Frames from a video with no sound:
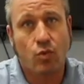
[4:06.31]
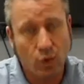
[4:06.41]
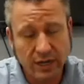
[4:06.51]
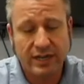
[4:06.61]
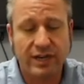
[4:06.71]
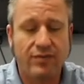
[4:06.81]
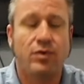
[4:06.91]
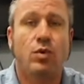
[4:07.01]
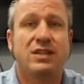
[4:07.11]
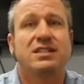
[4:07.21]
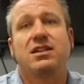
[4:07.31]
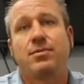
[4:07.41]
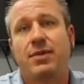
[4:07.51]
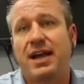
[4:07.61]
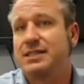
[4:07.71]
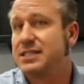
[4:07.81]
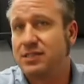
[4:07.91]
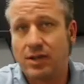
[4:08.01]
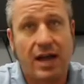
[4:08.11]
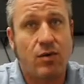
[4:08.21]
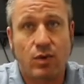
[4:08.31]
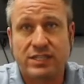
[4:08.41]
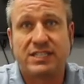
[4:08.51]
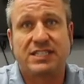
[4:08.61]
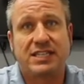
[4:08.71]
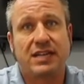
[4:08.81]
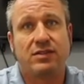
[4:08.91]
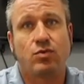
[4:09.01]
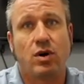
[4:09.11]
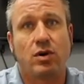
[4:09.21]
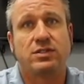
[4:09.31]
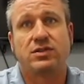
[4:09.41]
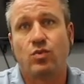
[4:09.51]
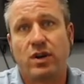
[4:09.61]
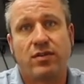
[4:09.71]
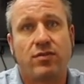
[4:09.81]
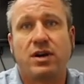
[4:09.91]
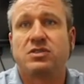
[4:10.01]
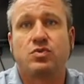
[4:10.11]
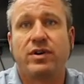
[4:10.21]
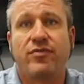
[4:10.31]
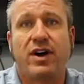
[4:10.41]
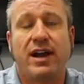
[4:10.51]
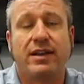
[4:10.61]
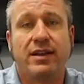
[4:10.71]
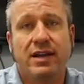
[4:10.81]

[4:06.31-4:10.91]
we're going to give you what's on the plans and not what's inside the walls and whatever else we find.